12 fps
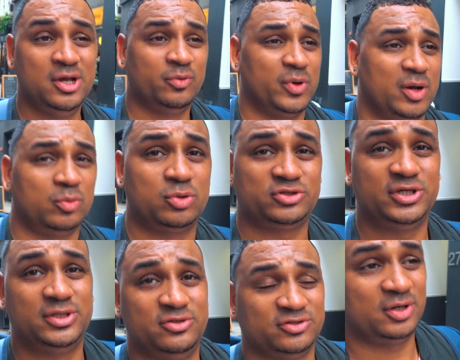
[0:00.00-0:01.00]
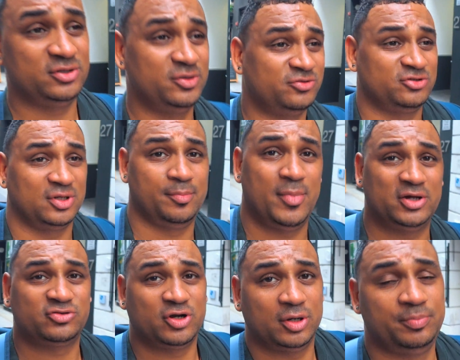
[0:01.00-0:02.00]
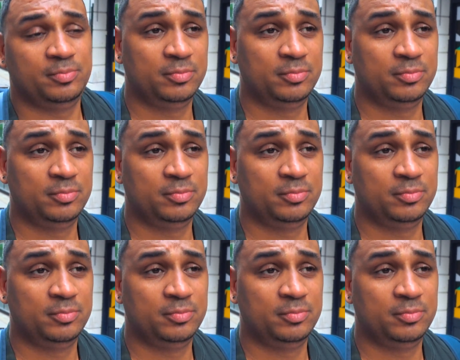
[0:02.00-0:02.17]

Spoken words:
when I walked in, so it was just a must cop.